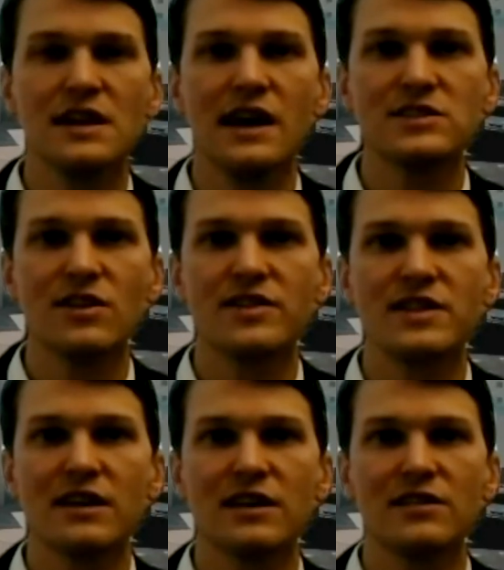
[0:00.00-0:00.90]
And so I
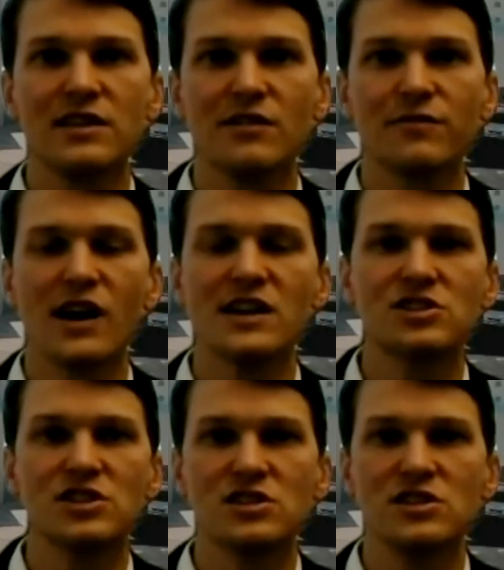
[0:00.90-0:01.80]
think, for
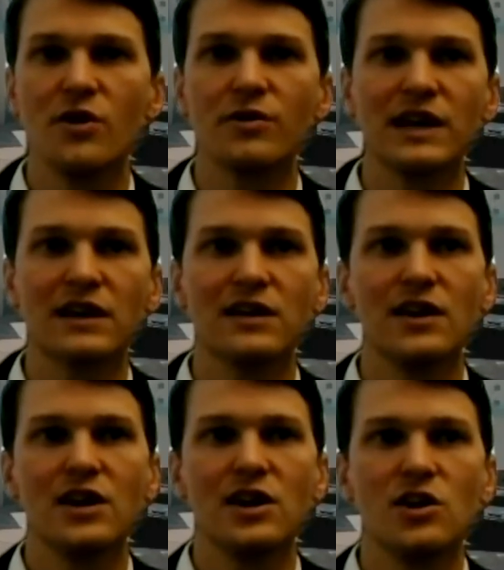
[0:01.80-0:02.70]
us, just knowing
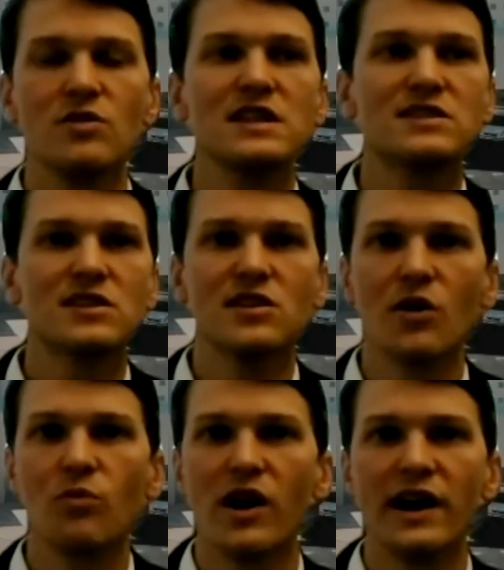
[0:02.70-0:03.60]
who needs to know
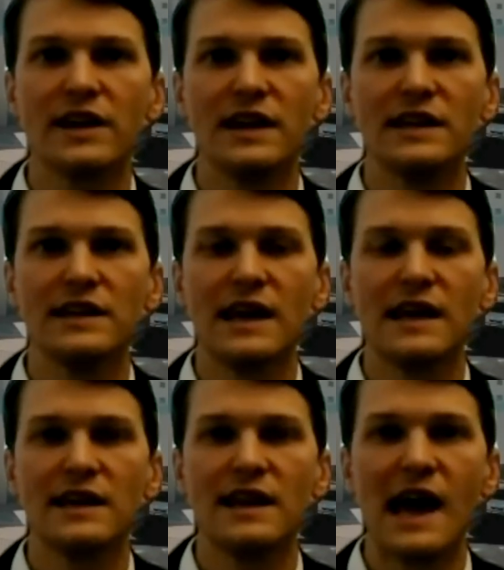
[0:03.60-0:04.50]
what,
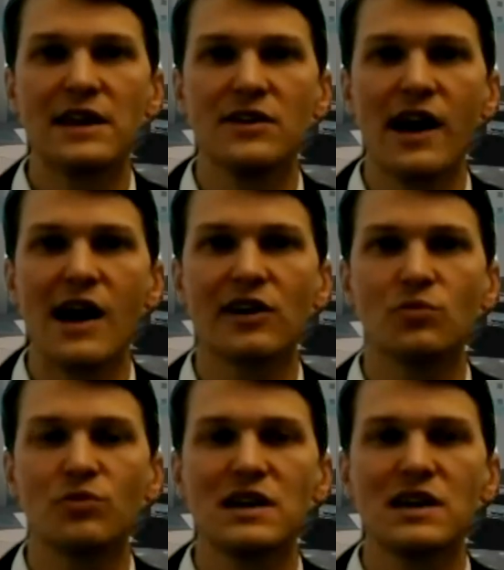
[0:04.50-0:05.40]
and how
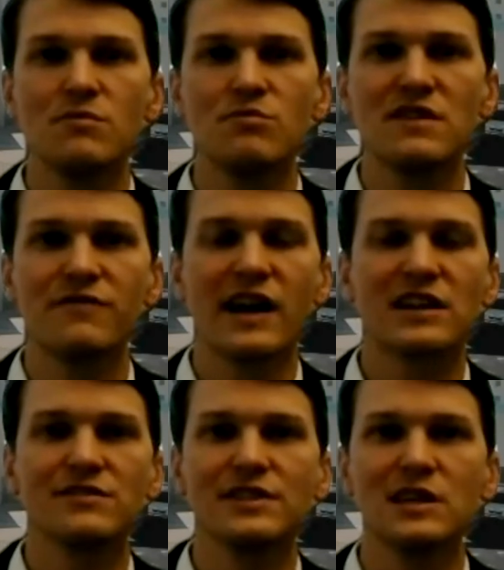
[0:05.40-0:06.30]
can we be
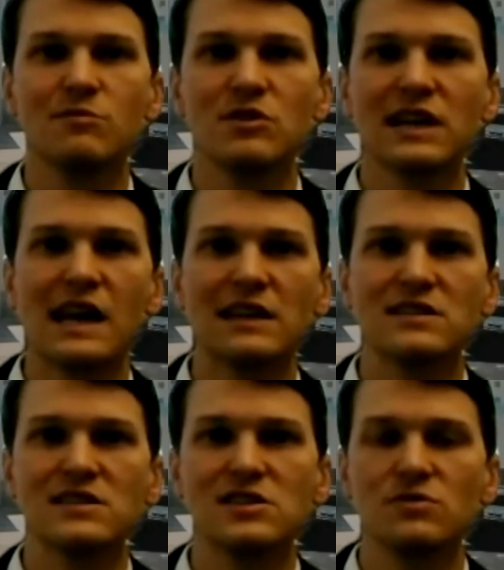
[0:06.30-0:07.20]
effectively communicating the
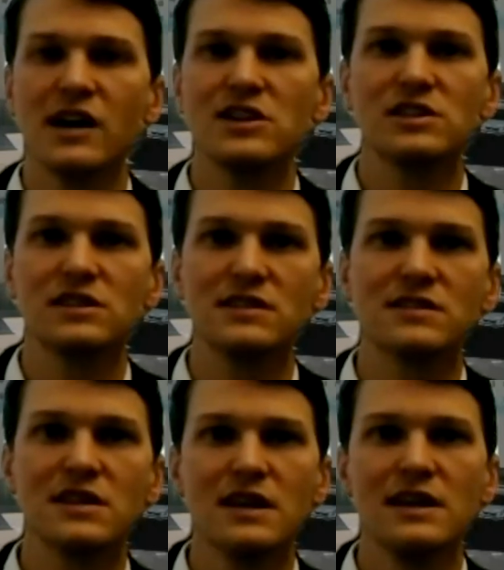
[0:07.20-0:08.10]
situation
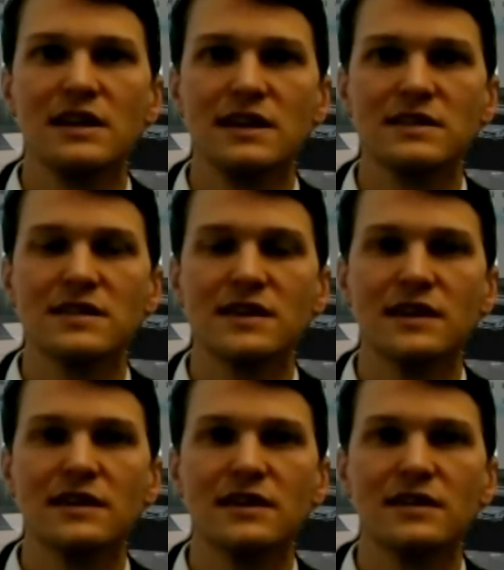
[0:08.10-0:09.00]
is
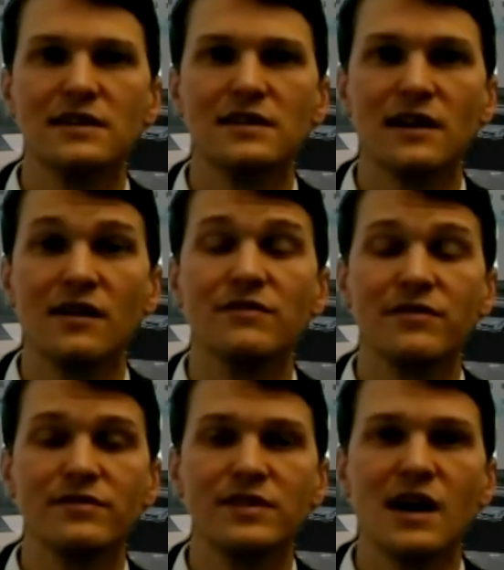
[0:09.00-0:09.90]

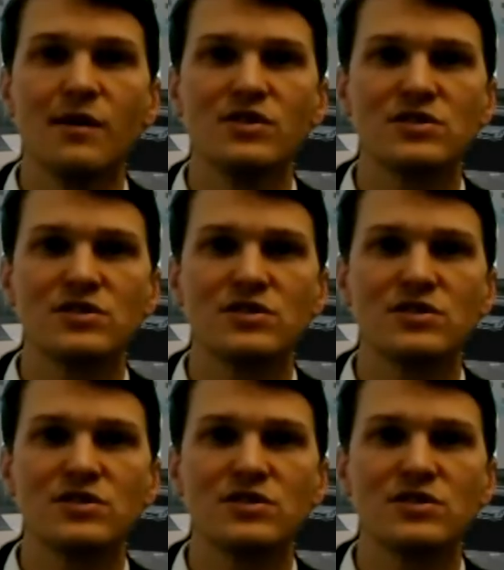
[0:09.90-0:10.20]
of the utmost